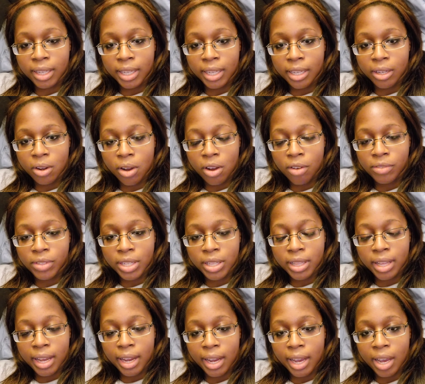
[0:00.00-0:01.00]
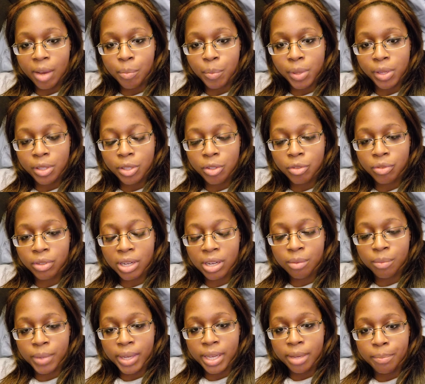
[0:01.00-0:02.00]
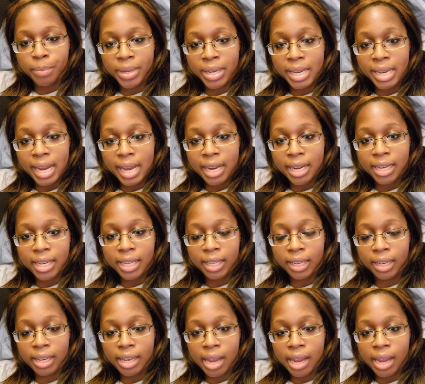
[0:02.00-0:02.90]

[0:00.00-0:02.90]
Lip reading: And often that happens from a benign